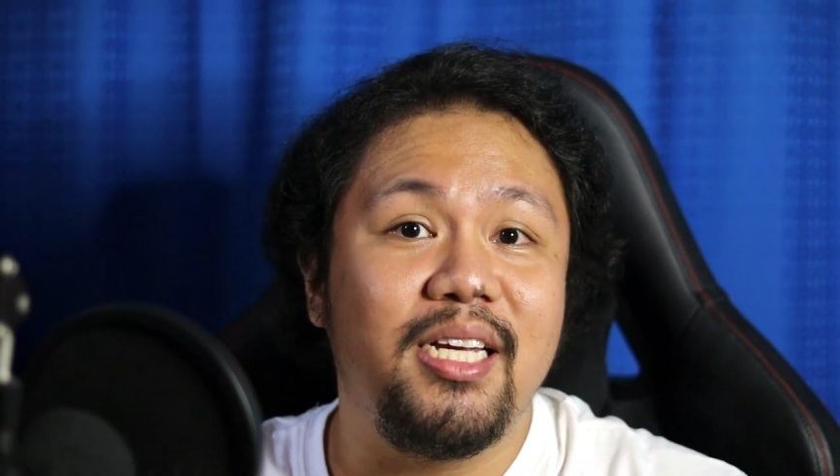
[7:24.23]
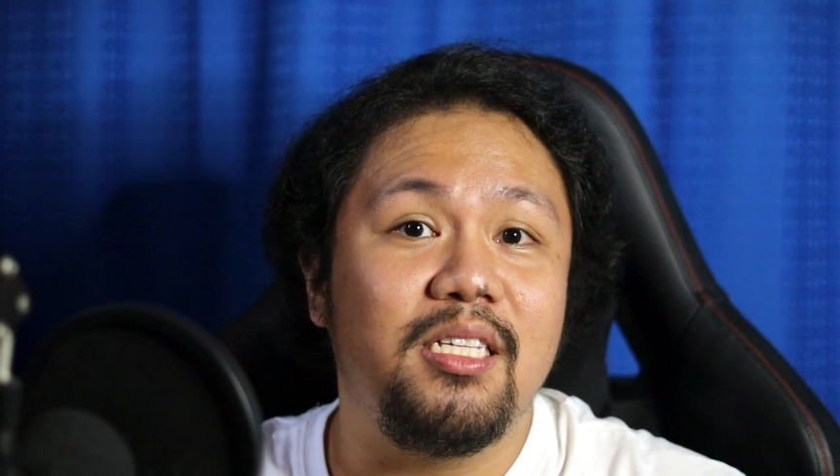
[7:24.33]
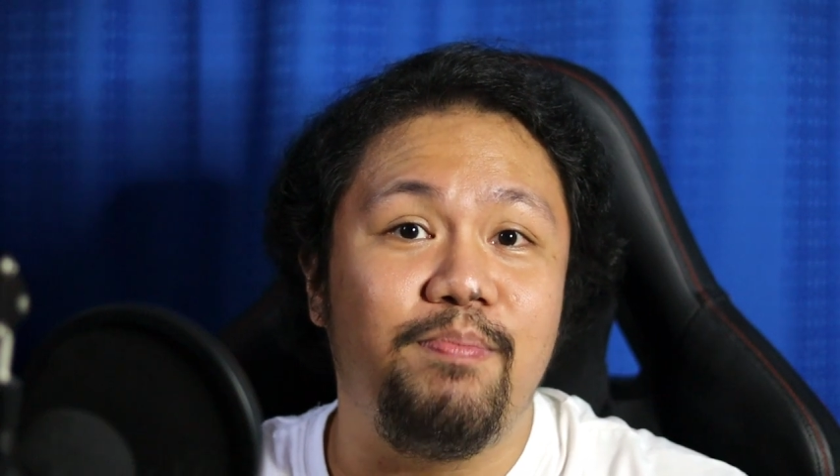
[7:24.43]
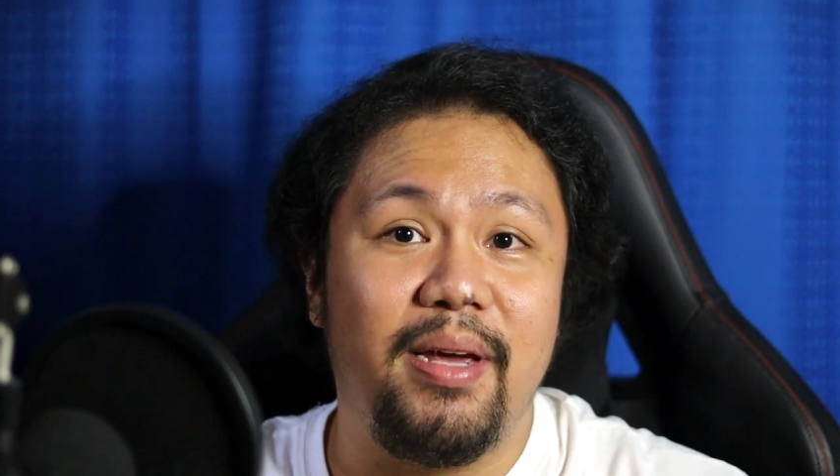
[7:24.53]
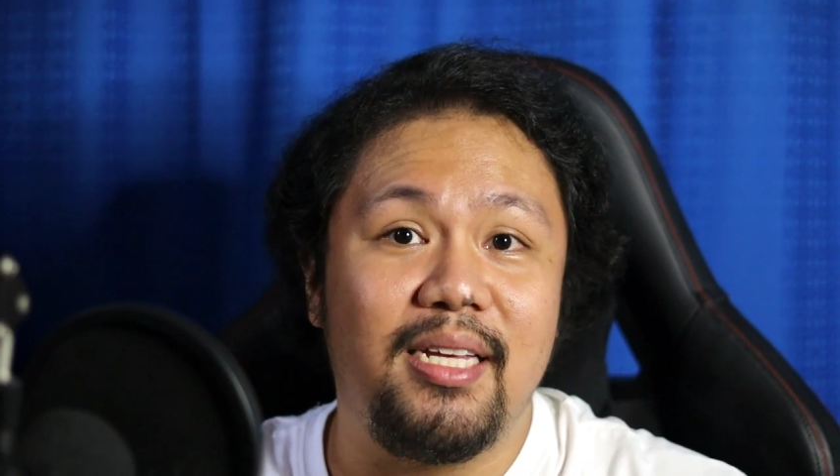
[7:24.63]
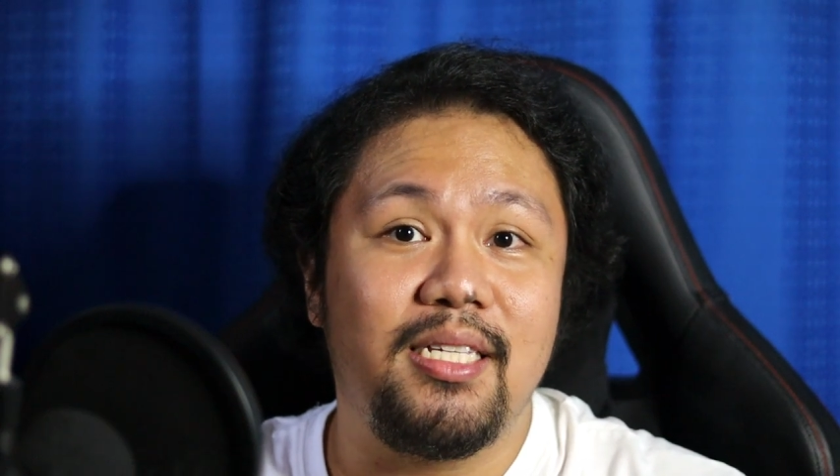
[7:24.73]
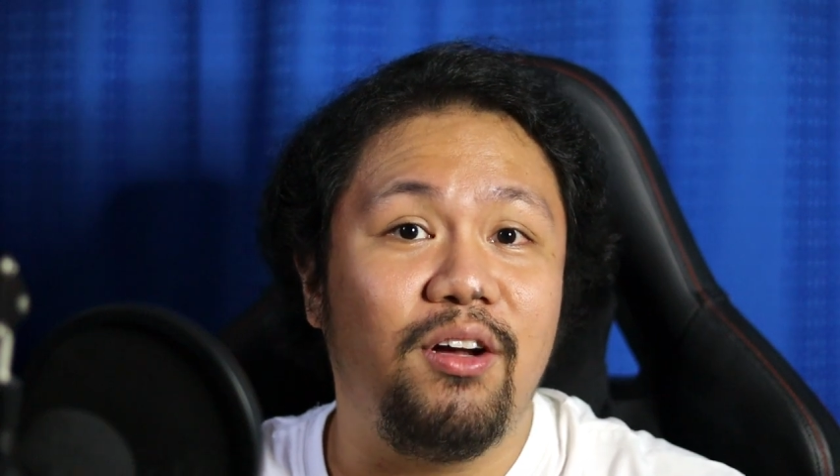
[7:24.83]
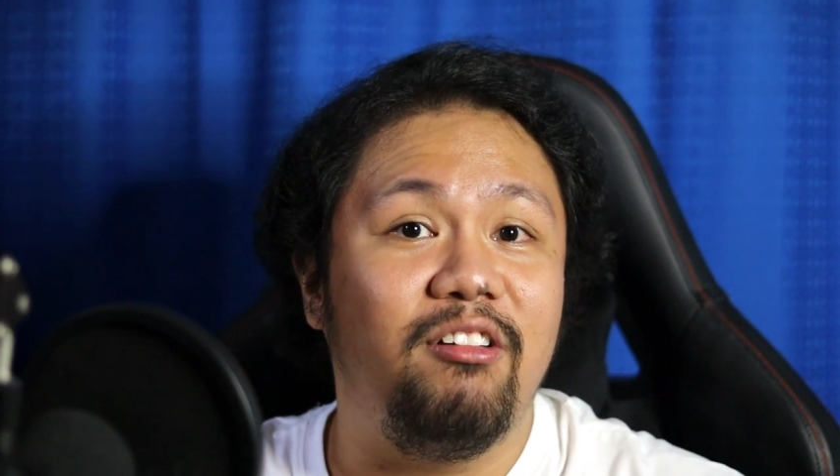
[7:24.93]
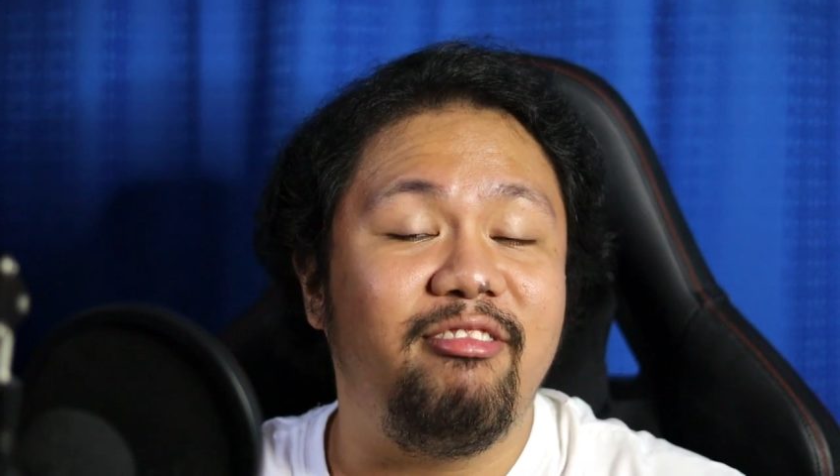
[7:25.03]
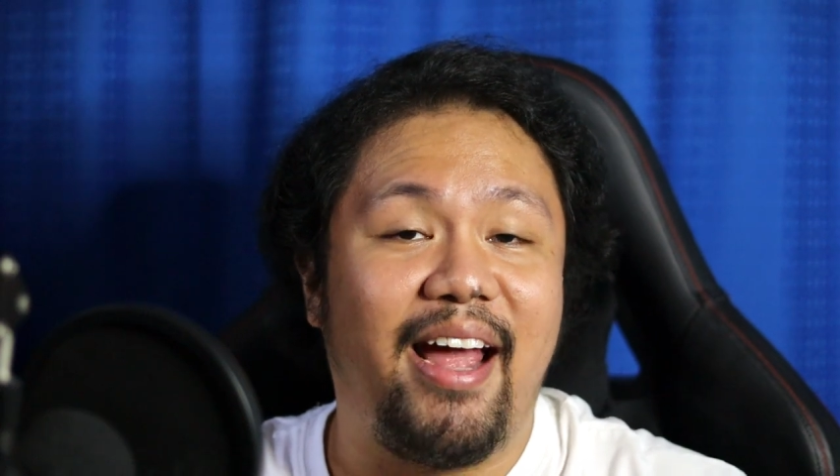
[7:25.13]
is
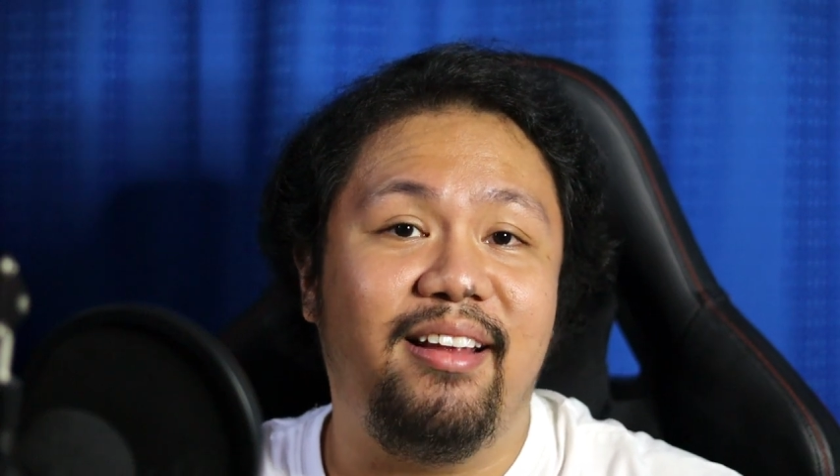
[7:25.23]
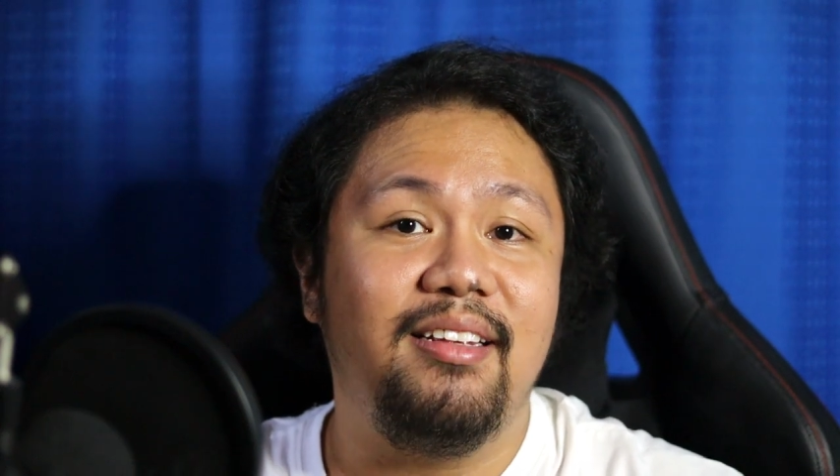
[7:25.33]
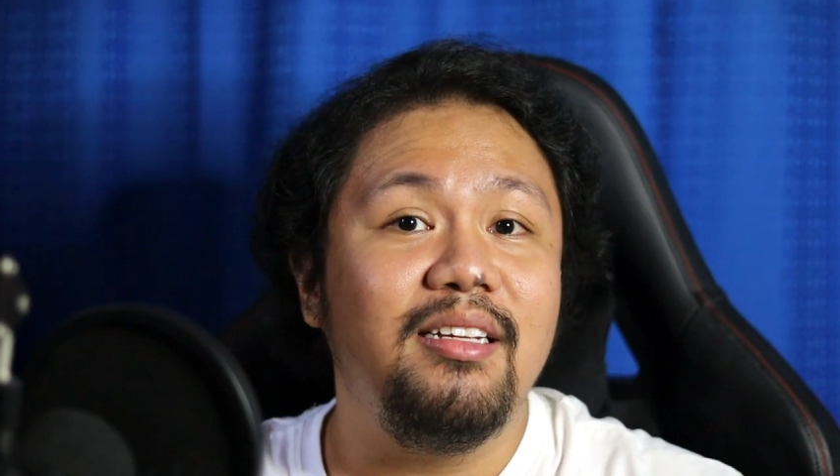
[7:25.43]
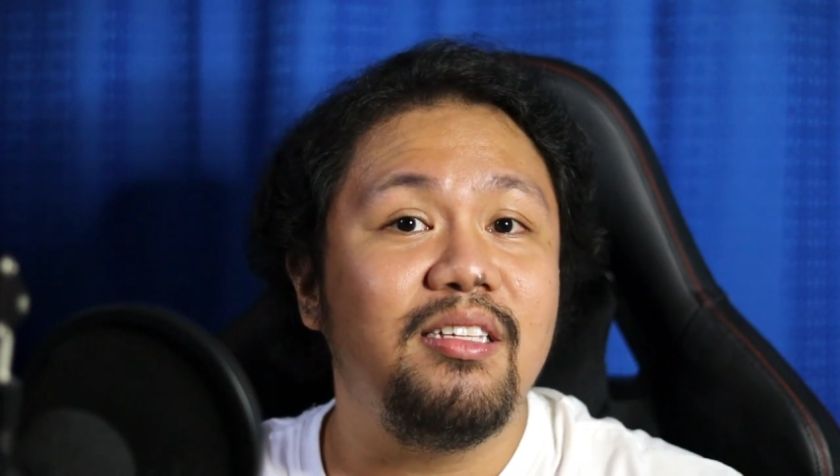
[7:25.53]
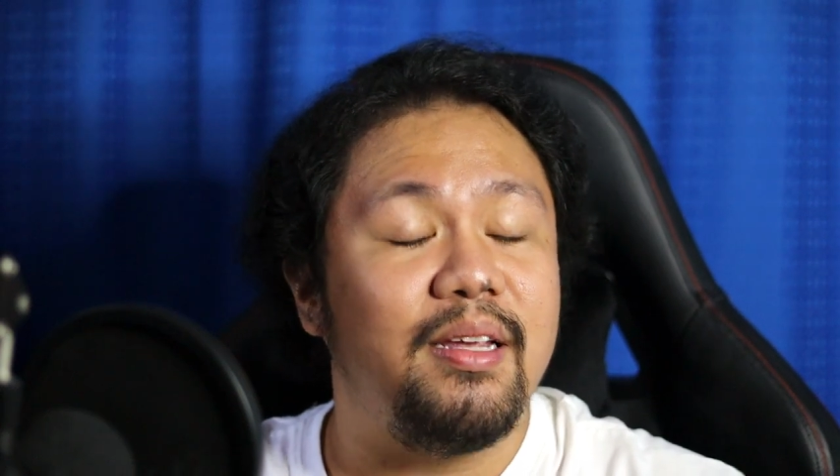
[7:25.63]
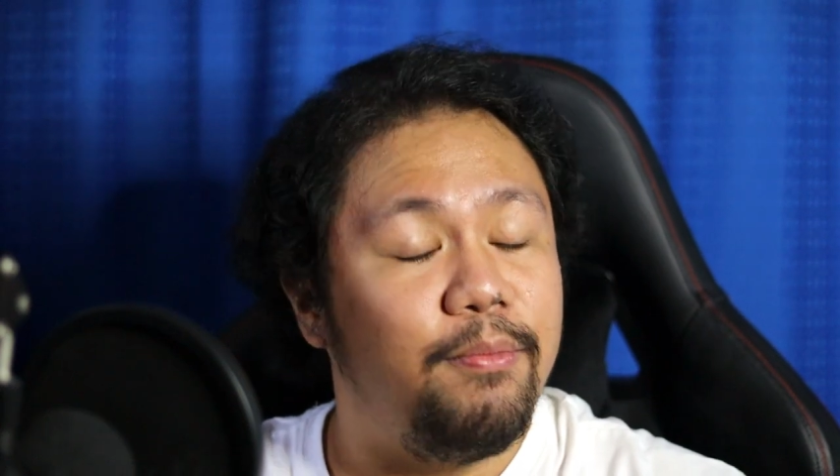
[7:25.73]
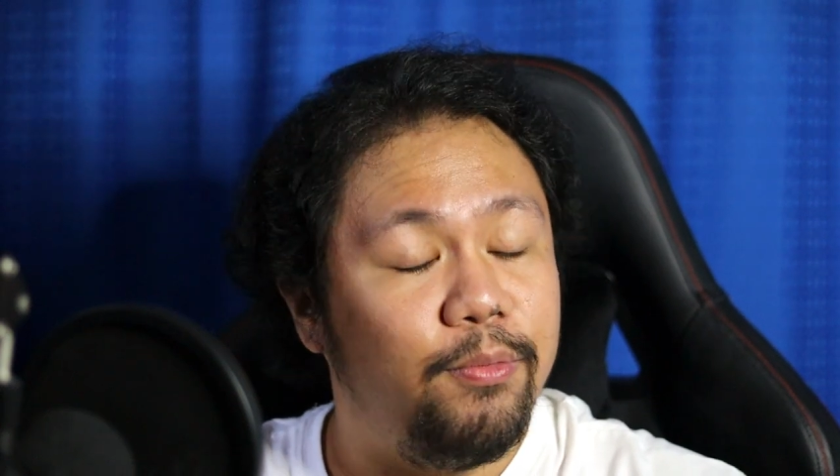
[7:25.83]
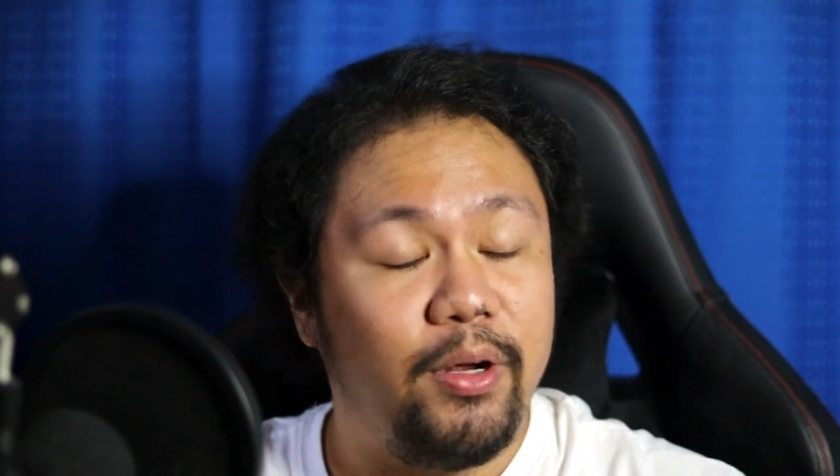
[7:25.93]
based on titles,